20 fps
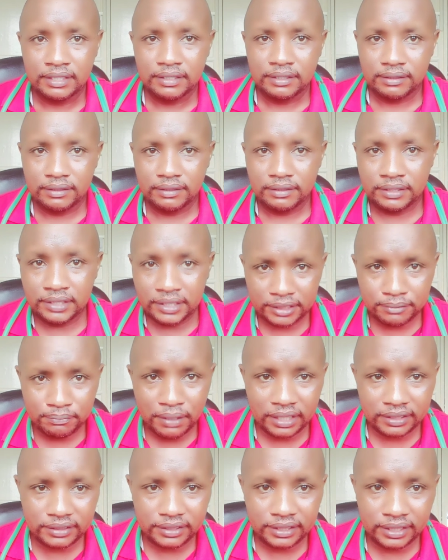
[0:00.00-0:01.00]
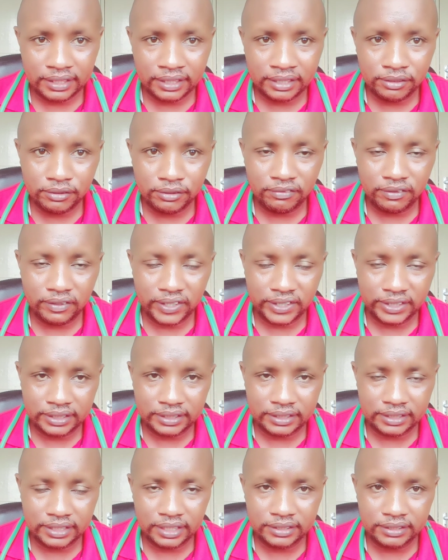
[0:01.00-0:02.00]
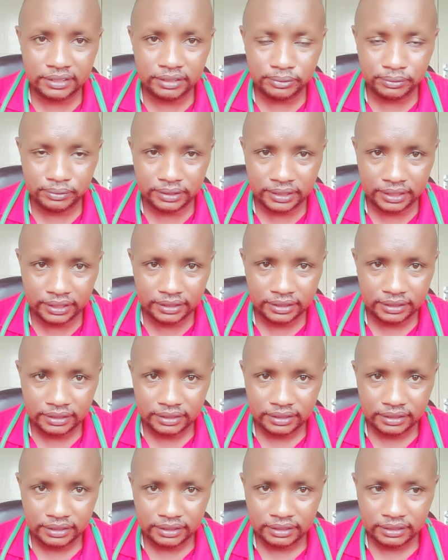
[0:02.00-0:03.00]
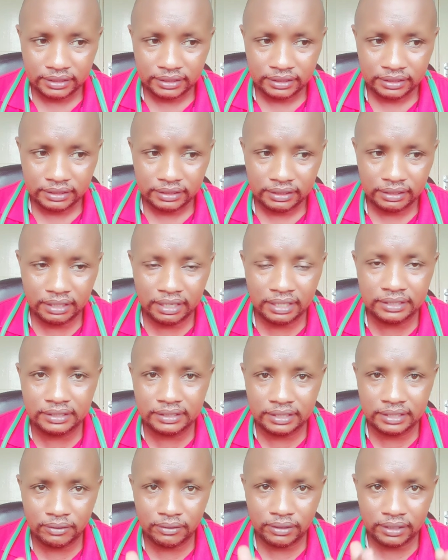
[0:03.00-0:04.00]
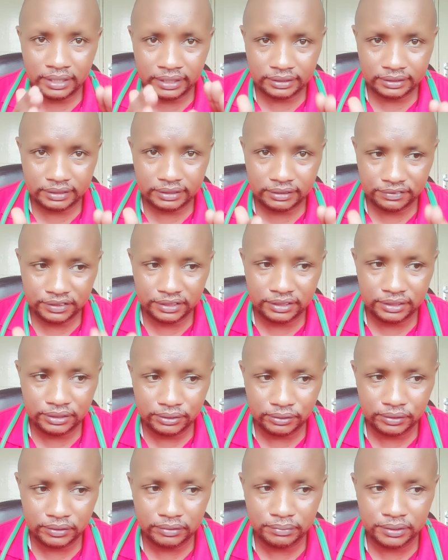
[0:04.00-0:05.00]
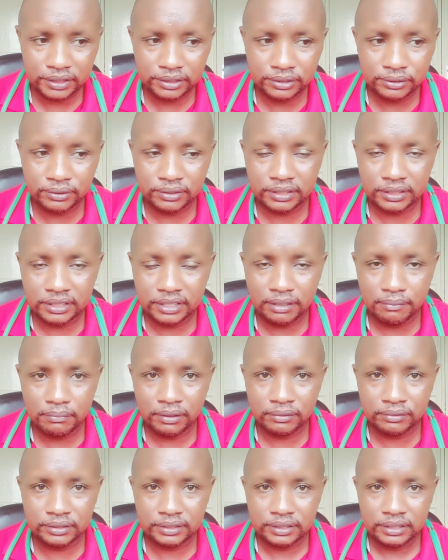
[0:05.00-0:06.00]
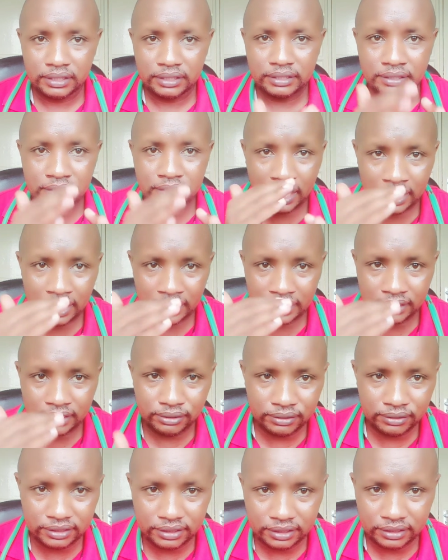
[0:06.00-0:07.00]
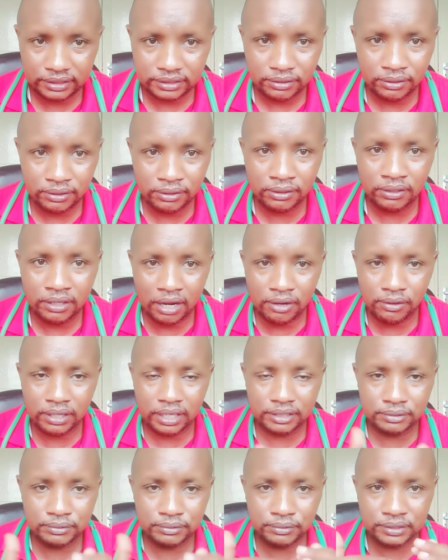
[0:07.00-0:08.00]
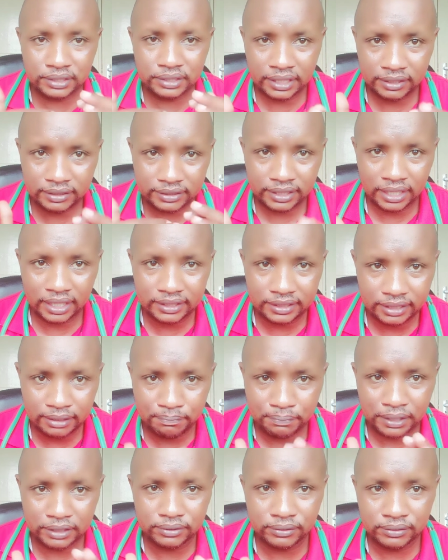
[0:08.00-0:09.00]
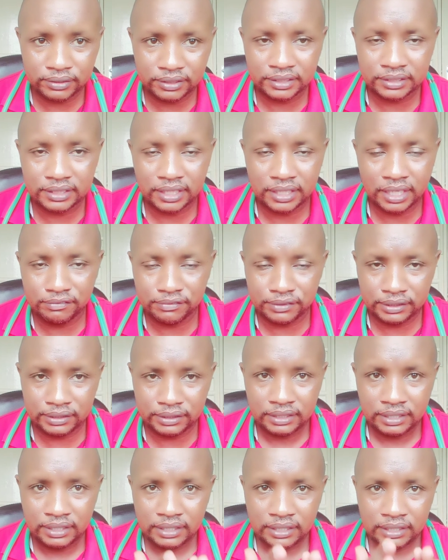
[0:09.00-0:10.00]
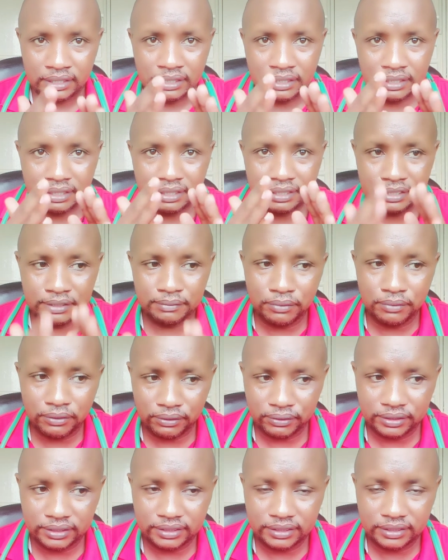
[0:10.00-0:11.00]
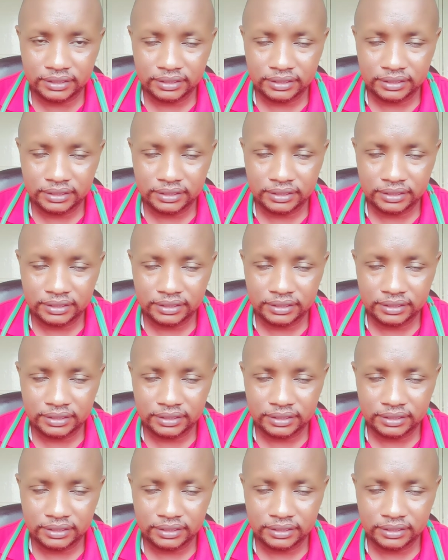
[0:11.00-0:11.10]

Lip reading: This marks the end of our discussion today, and in our next video we'll be talking about diagnosis, or how can you tell that a person is having hemorrhoids,